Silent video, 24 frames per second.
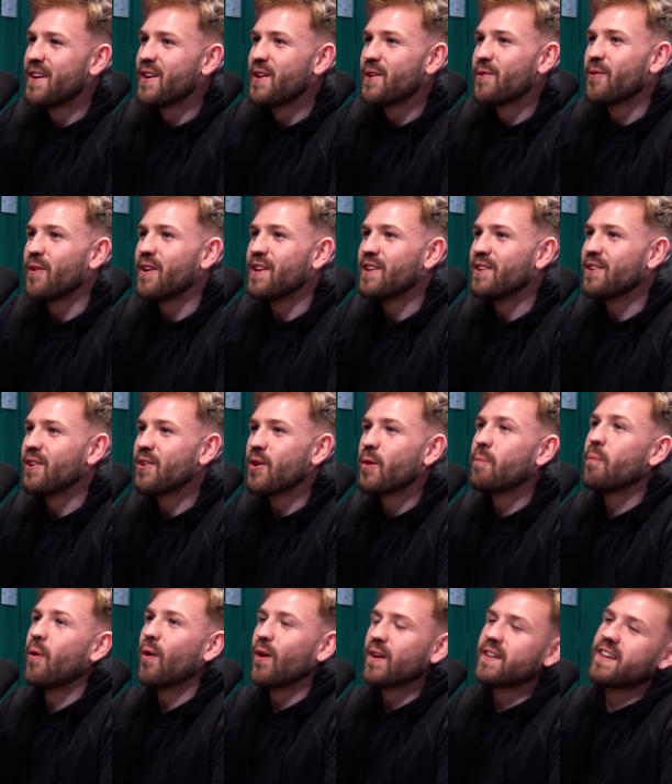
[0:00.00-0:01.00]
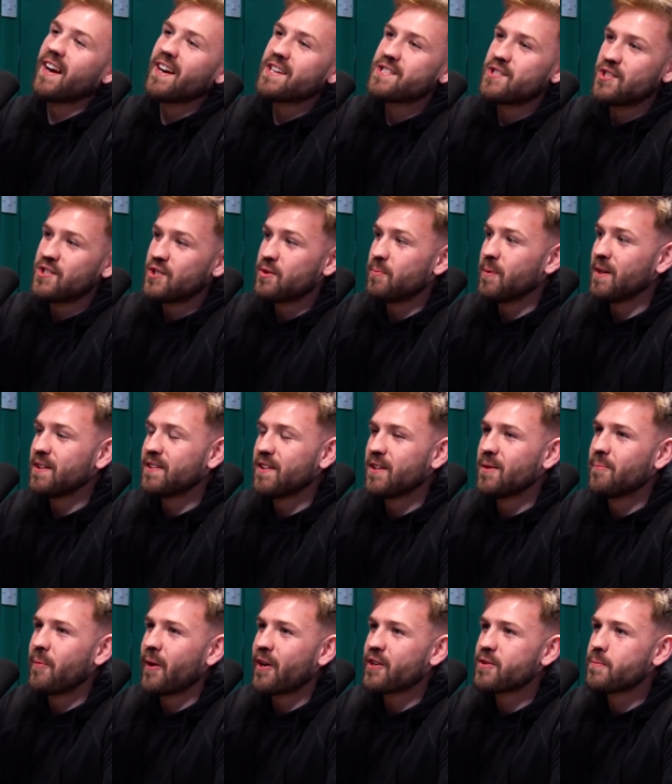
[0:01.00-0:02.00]
when you do a podcast and you speak to the
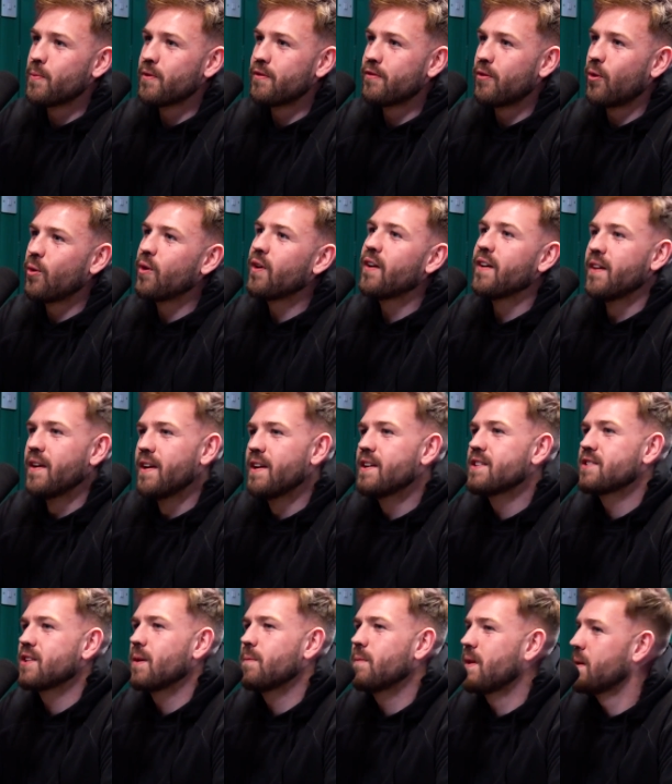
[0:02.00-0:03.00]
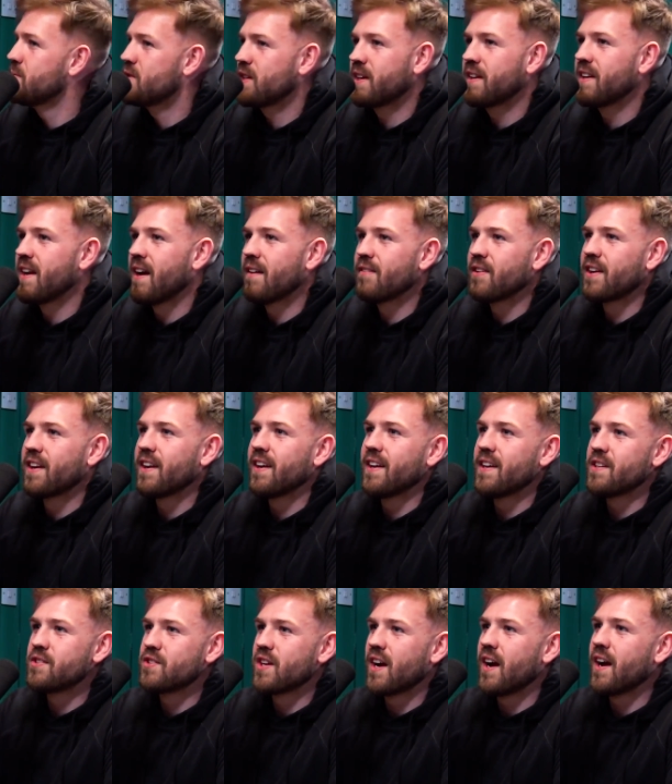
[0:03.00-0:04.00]
person before it, sometimes you can have a
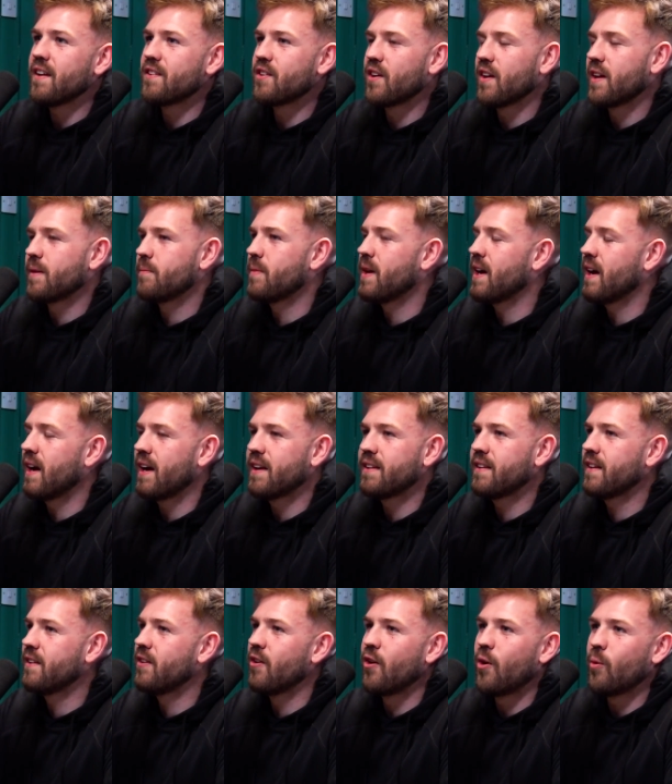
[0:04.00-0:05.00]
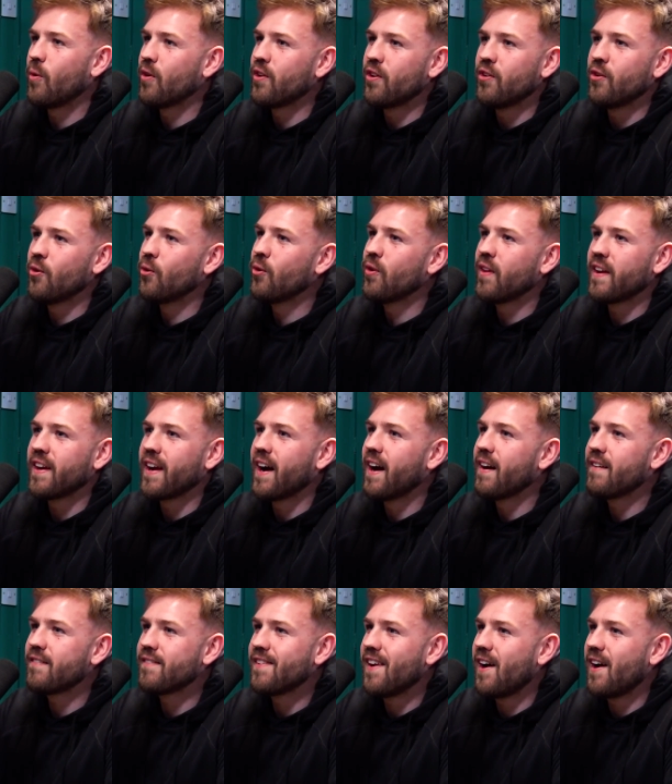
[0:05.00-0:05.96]
great chat and you're like, mate, I did not want to know like half that.